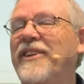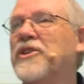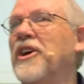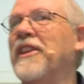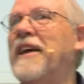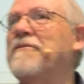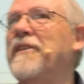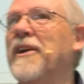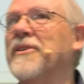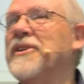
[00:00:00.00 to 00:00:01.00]
You call that
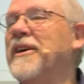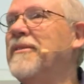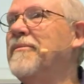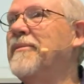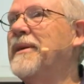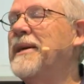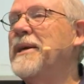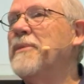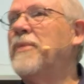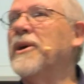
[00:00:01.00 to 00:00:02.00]
fellowship.
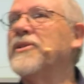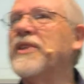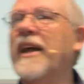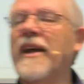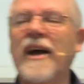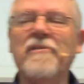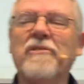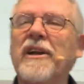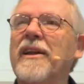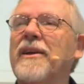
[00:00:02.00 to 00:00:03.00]
Paul's saying, I
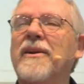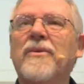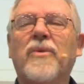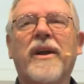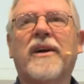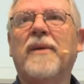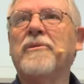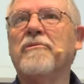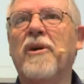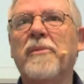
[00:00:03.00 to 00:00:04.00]
really want to
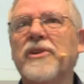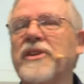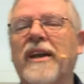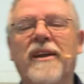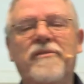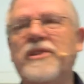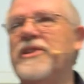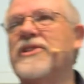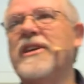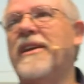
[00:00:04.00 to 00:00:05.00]
come to Rome because I'd love to
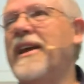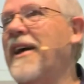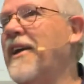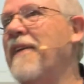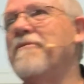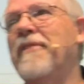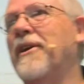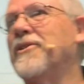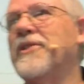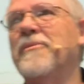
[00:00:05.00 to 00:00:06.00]
just sit down and have
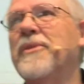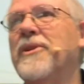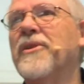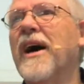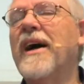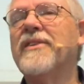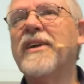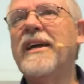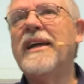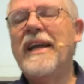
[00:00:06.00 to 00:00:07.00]
fellowship with you
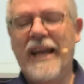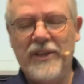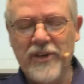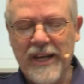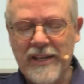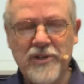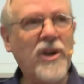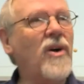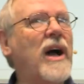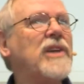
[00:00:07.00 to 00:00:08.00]
guys. And you guys
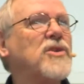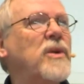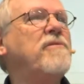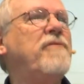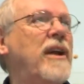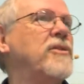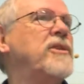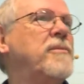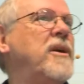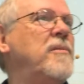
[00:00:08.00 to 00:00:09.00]
know how sweet
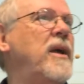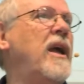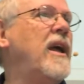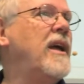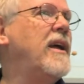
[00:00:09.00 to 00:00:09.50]
fellowship can be.